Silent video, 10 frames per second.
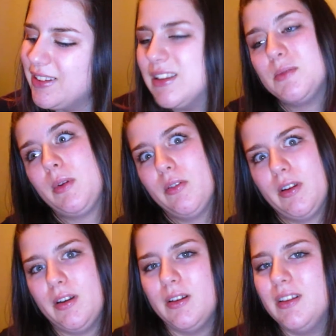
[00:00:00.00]
Let's be
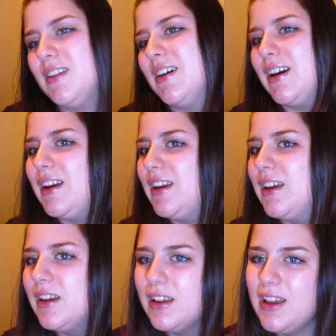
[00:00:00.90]
real. I
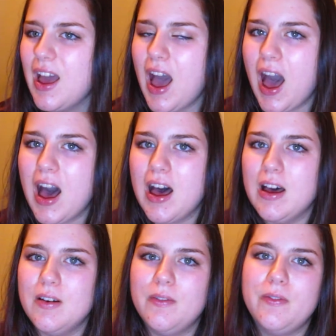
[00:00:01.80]

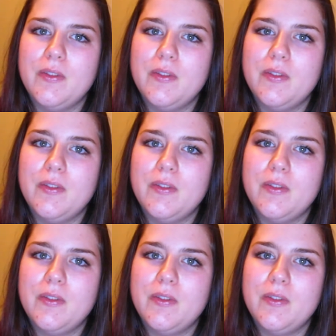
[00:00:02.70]
have